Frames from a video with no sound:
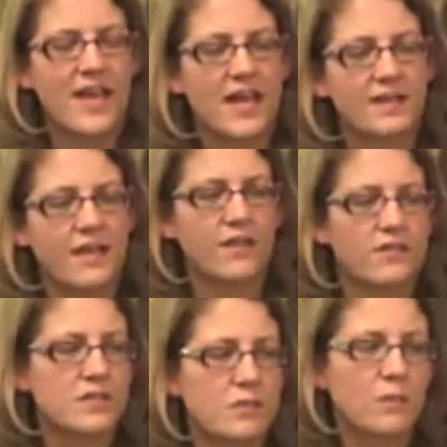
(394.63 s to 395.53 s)
And the
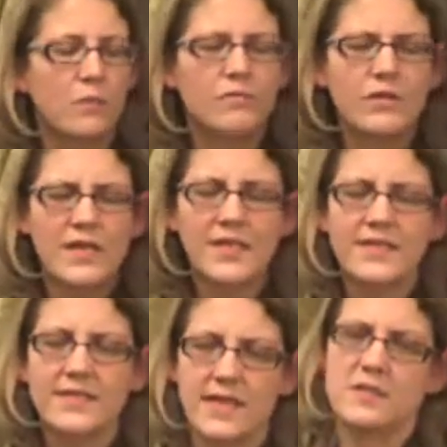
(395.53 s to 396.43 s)
other is we
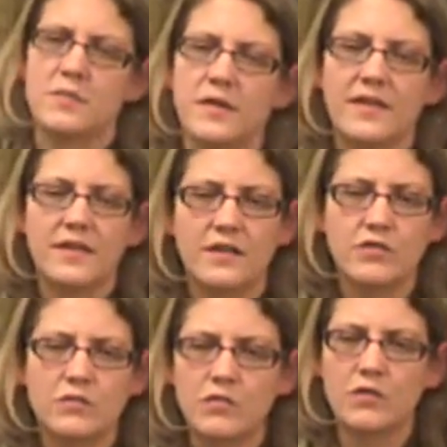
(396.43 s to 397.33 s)
really desperately
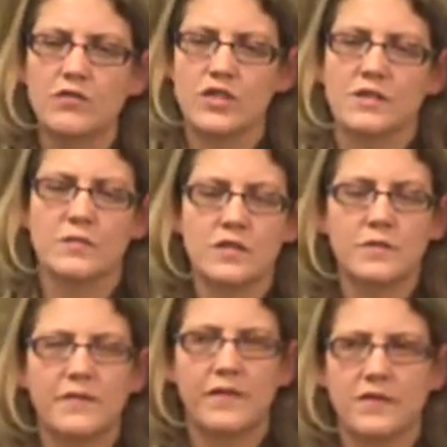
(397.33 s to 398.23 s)
do not just want
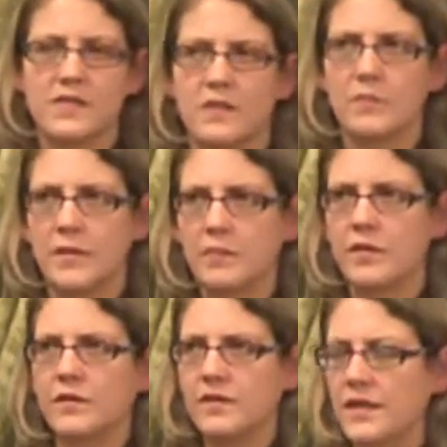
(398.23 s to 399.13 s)
to be focusing on people
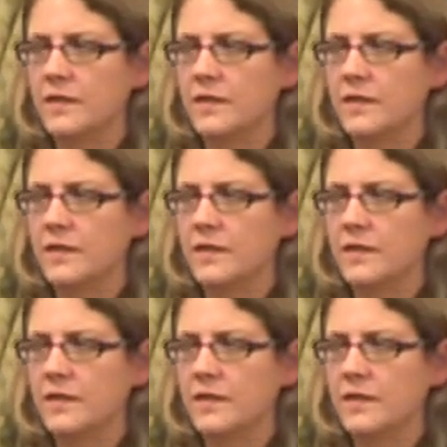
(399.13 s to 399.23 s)
on